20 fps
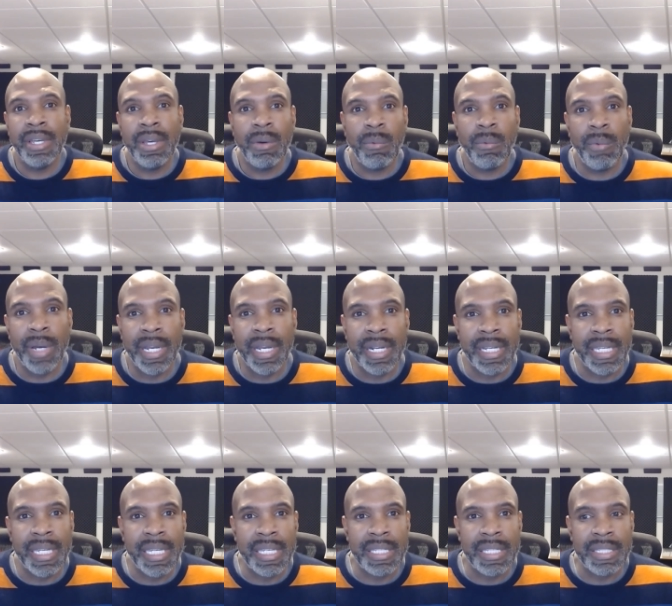where
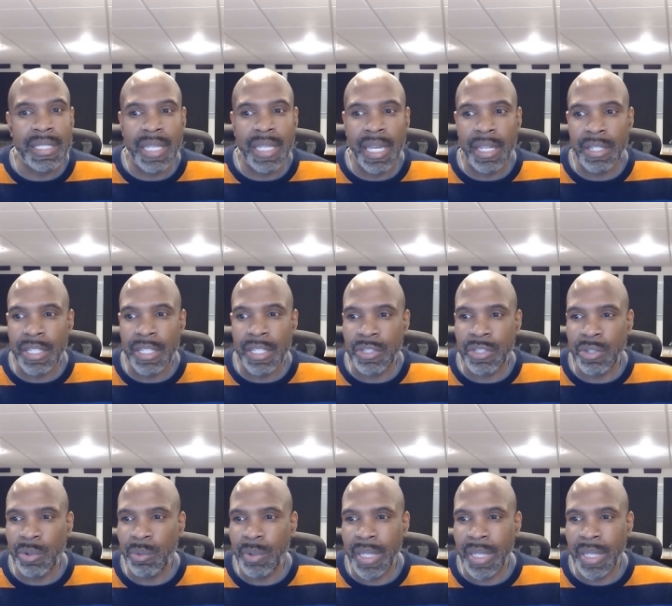he's uh, he's
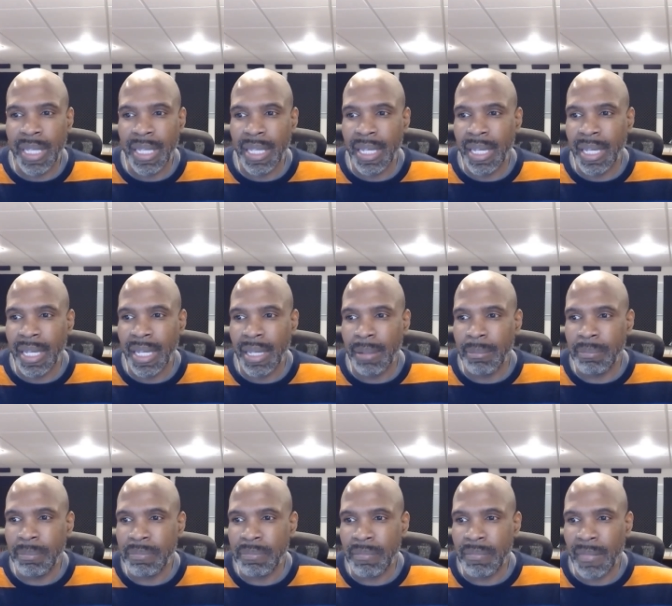doing
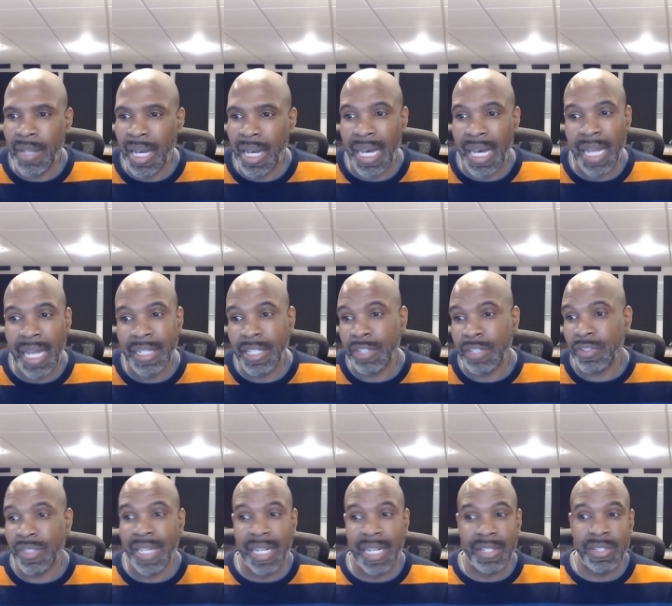um, a contest
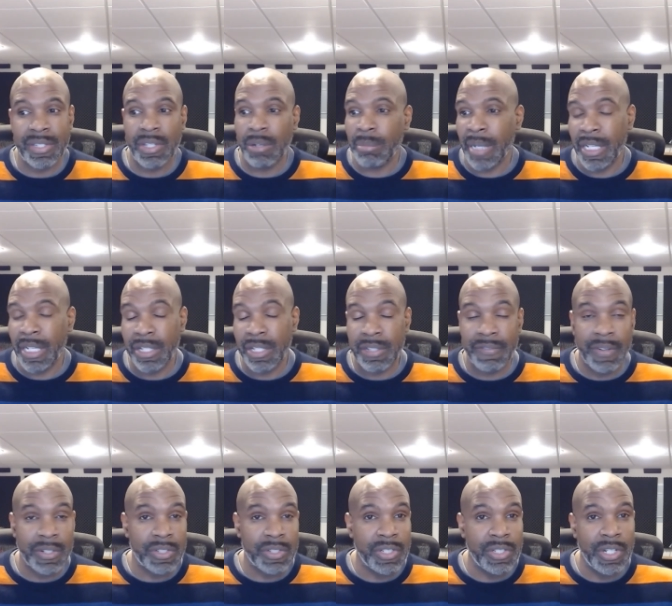just kind of celebrating his
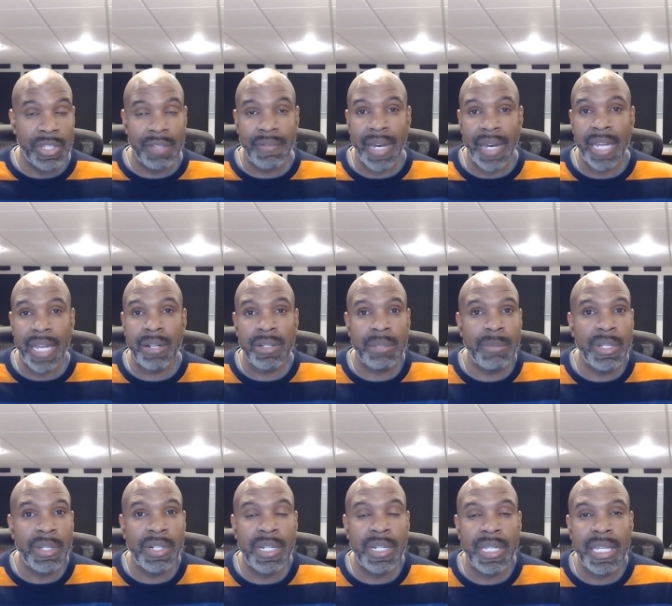first year in the vinyl
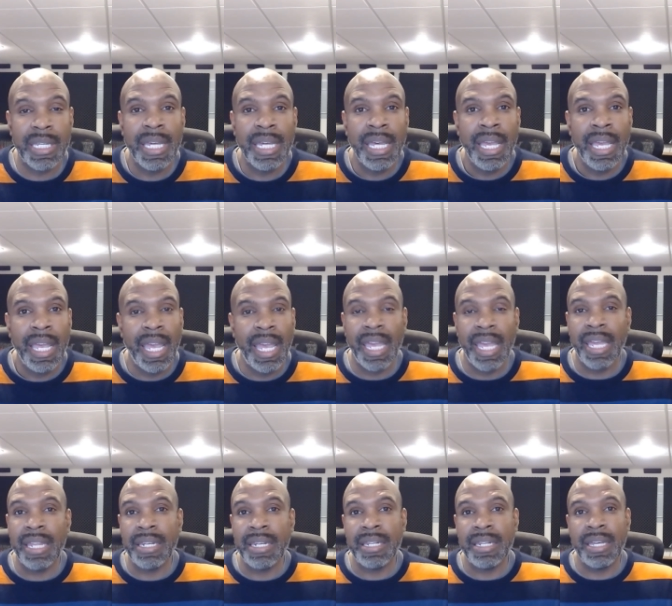community,
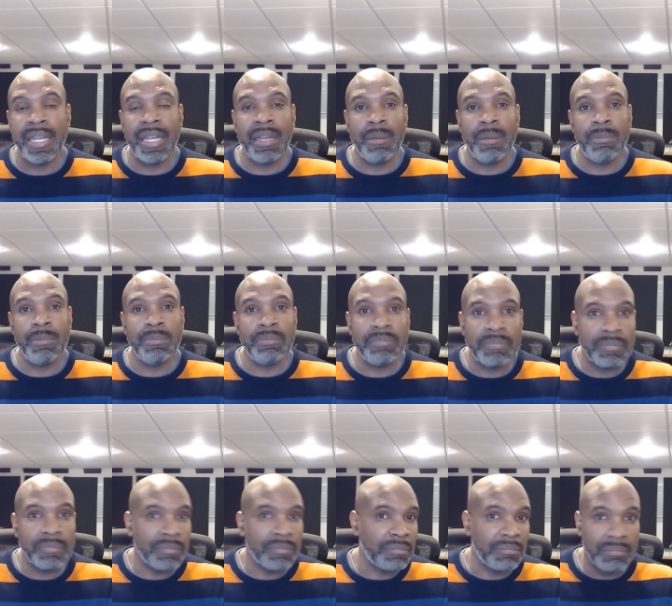and um,
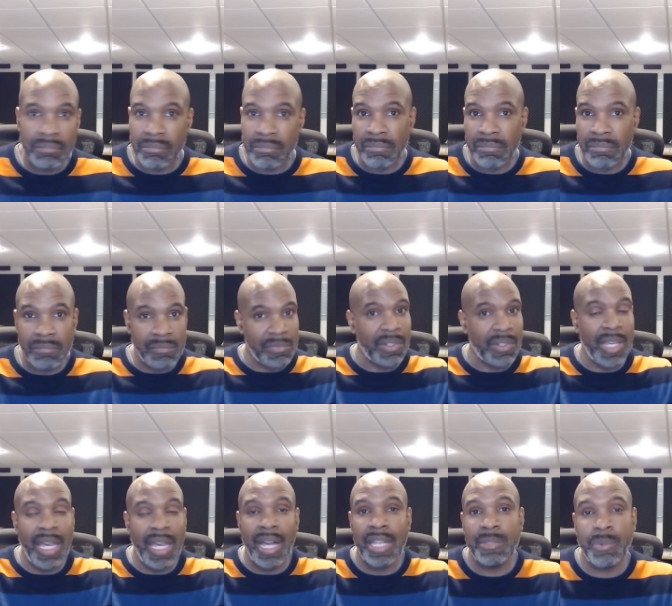
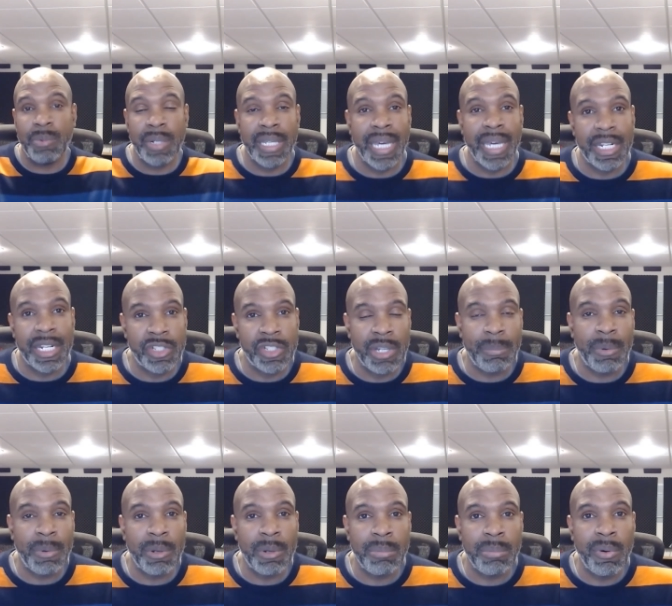yeah, I just want to kind of jump
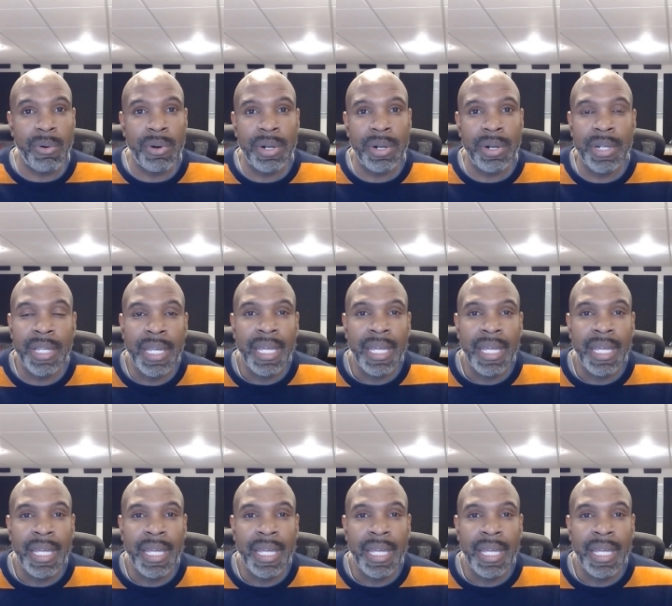on board